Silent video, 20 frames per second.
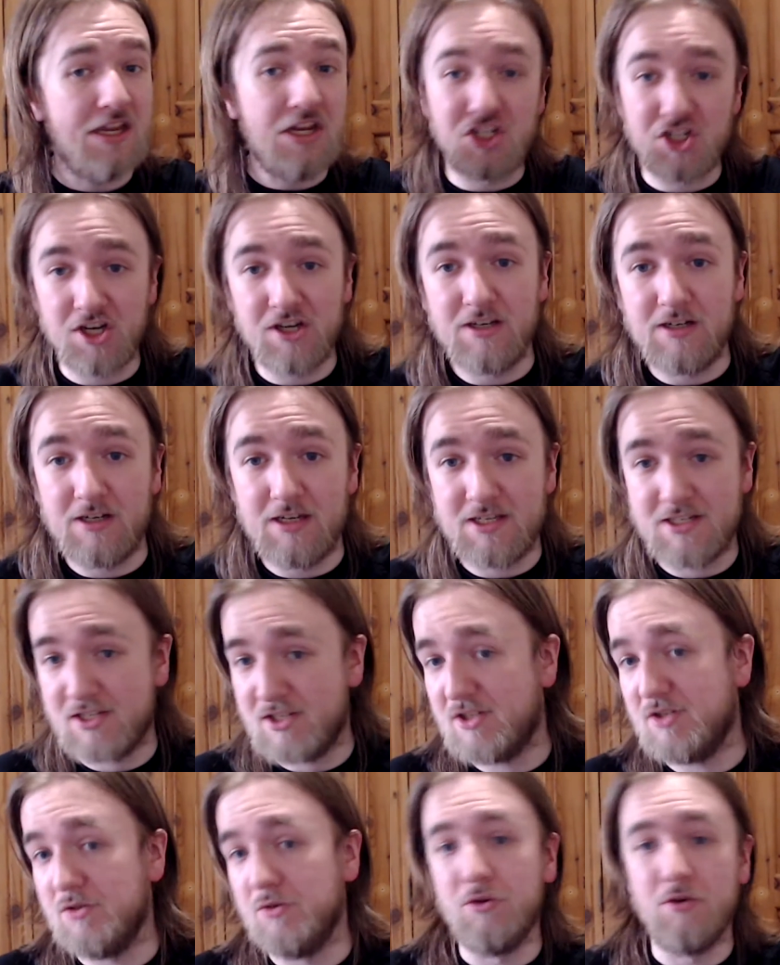
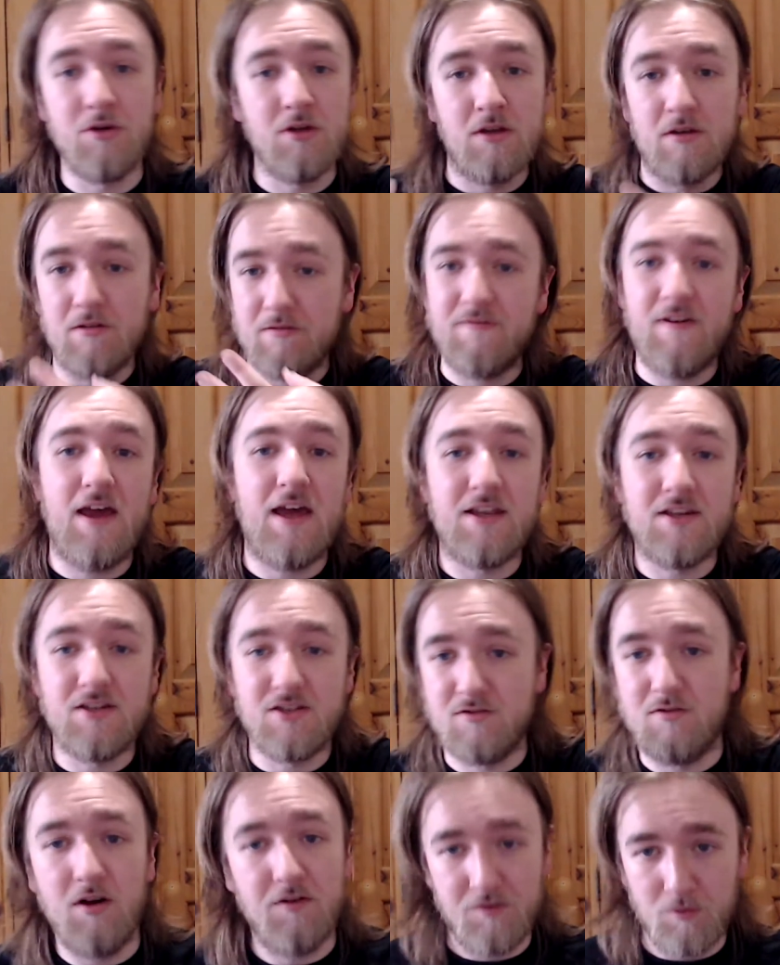journalists or fans
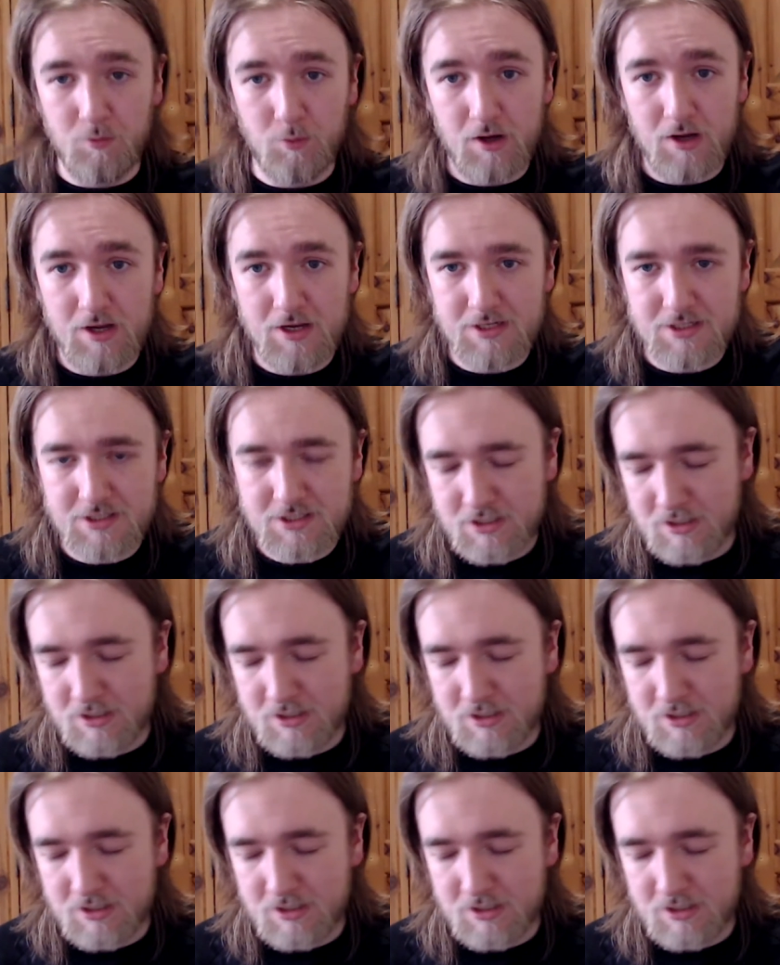or otherwise,